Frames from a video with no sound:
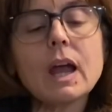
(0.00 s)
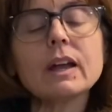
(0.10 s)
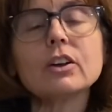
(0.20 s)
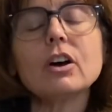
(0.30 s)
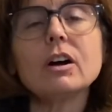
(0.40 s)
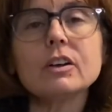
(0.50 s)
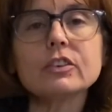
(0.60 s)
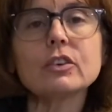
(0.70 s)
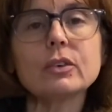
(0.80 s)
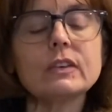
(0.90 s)
I could
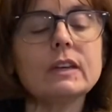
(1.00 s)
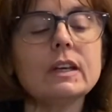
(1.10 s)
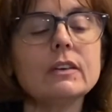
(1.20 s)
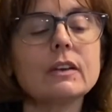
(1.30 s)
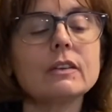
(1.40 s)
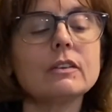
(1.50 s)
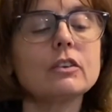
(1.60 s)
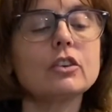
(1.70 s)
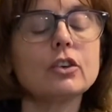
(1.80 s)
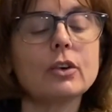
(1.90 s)
also see that this
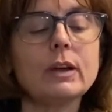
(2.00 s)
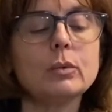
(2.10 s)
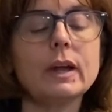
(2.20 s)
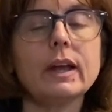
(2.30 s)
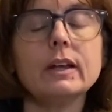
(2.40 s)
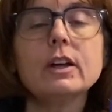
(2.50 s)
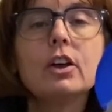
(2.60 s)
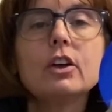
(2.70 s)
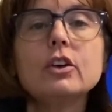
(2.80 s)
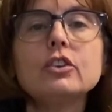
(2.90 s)
is a great way
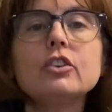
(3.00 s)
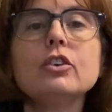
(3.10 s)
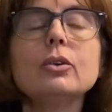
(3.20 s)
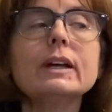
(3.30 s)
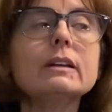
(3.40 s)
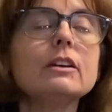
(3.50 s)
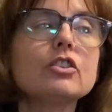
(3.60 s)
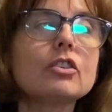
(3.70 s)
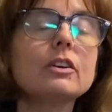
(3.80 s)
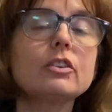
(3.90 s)
to
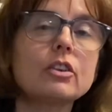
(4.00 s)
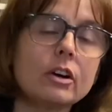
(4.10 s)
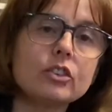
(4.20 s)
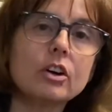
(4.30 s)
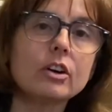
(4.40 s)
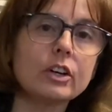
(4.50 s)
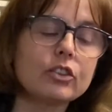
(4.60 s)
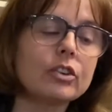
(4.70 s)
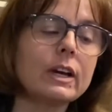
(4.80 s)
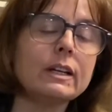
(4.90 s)
initially start
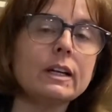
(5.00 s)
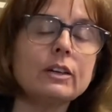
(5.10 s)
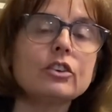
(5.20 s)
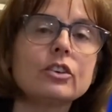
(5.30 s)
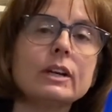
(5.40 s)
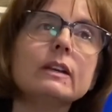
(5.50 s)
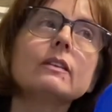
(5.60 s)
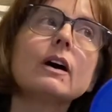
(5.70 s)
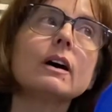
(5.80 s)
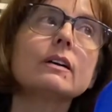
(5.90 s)
target training
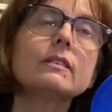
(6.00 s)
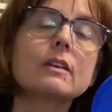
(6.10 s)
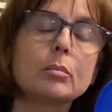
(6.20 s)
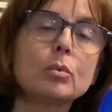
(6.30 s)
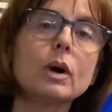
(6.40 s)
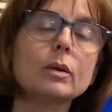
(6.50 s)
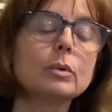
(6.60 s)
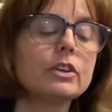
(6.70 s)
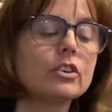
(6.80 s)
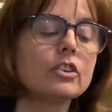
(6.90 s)
during the step
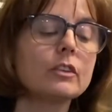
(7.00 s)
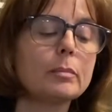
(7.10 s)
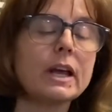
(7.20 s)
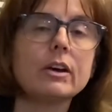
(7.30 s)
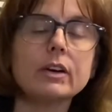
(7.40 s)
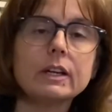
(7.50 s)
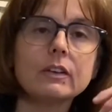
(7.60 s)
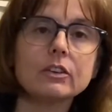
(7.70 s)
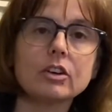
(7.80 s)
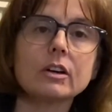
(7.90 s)
1 when you're just
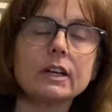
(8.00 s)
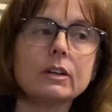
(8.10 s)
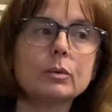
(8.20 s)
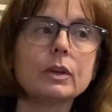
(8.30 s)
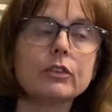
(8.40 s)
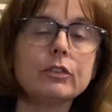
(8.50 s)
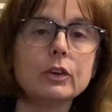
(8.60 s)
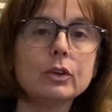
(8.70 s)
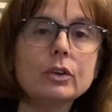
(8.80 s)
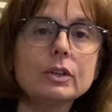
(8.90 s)
pairing the target with
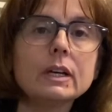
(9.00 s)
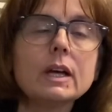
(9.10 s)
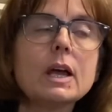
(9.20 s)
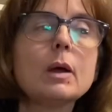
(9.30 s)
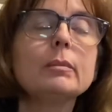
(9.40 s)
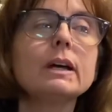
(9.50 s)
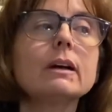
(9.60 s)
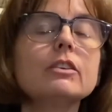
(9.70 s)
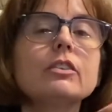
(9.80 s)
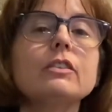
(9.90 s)
food,
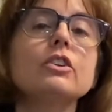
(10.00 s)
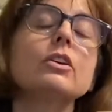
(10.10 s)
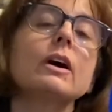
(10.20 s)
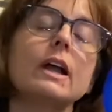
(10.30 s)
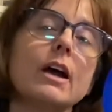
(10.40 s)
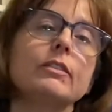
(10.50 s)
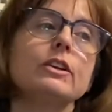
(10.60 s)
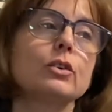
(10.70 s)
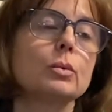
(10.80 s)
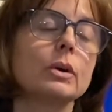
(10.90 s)
because you're not
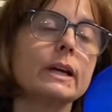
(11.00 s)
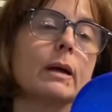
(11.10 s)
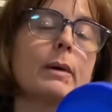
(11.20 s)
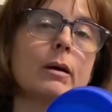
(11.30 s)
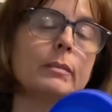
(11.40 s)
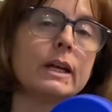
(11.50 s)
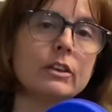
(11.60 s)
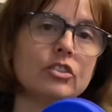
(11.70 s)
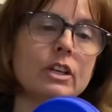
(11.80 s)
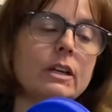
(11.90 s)
having to worry about
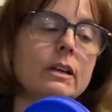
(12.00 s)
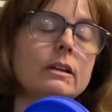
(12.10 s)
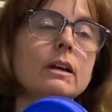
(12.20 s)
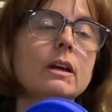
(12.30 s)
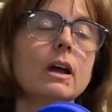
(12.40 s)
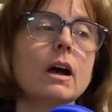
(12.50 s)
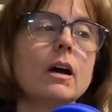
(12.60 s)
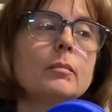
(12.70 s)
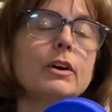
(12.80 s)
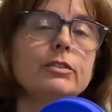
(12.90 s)
managing
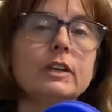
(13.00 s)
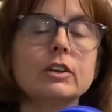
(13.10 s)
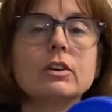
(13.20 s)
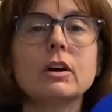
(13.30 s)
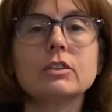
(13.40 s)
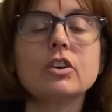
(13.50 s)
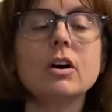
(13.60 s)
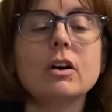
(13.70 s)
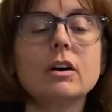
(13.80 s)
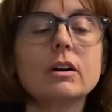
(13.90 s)
a feeder on
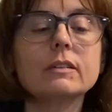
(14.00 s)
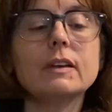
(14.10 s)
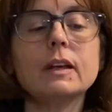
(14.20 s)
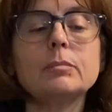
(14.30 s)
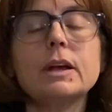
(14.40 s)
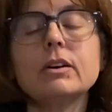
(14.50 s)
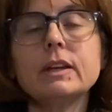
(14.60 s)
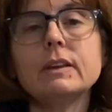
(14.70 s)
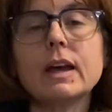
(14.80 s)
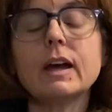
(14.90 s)
tongs and
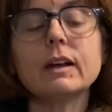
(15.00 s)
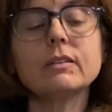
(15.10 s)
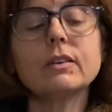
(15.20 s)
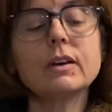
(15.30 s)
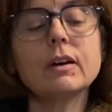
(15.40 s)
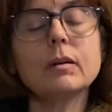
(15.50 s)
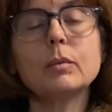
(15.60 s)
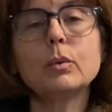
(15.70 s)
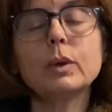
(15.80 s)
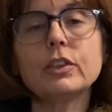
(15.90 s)
pairing that
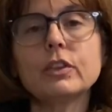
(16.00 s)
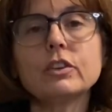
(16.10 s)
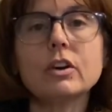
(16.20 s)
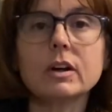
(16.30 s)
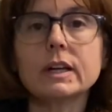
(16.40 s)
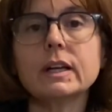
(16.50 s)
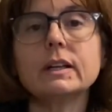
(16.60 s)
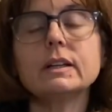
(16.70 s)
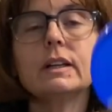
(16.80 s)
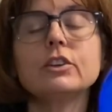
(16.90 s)
with the
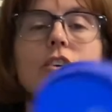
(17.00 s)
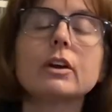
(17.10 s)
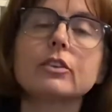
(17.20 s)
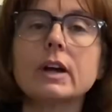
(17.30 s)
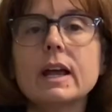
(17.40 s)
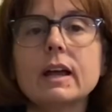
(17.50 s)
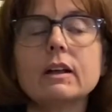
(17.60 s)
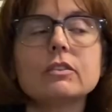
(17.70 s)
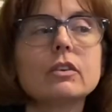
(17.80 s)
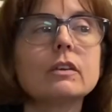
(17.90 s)
target in your other
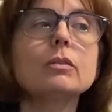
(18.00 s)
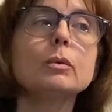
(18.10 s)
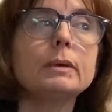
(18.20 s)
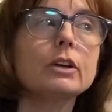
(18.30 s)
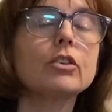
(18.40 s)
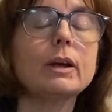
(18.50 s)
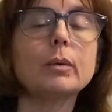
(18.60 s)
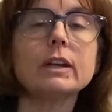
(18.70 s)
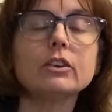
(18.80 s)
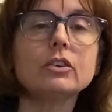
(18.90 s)
hand. So this would be a
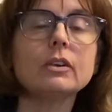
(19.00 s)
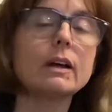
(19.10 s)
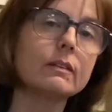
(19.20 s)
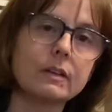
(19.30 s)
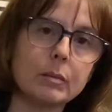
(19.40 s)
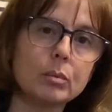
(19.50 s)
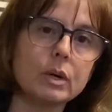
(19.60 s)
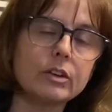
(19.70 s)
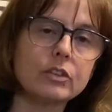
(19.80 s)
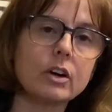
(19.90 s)
great way to do that step
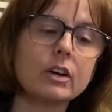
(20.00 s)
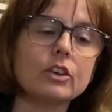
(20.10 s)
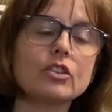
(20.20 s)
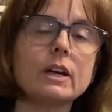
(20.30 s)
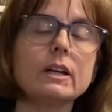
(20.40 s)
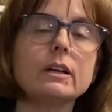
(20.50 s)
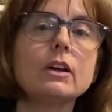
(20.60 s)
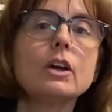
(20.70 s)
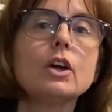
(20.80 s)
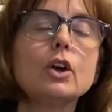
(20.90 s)
1 of target
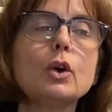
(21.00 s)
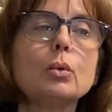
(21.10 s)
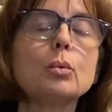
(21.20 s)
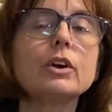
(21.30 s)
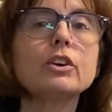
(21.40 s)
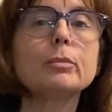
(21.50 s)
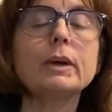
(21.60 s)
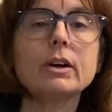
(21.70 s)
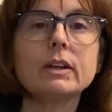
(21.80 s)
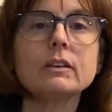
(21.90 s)
training, where you're
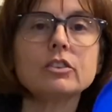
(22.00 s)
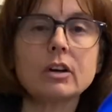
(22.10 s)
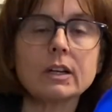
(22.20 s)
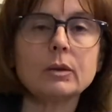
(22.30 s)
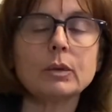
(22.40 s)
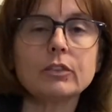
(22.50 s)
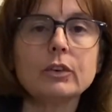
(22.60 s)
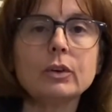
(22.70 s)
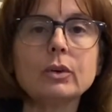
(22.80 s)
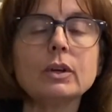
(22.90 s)
pairing the target with
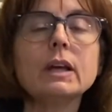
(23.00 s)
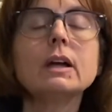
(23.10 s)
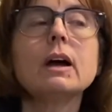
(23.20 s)
food.